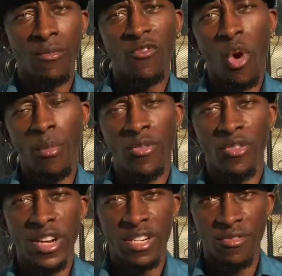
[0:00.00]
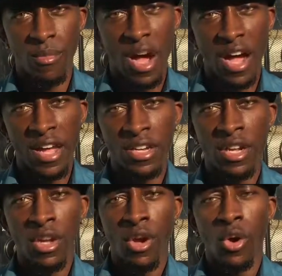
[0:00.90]
former friend of mine
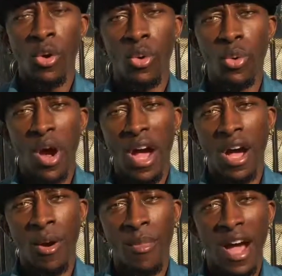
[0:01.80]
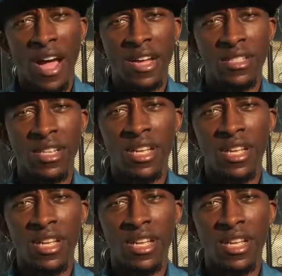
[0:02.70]
who I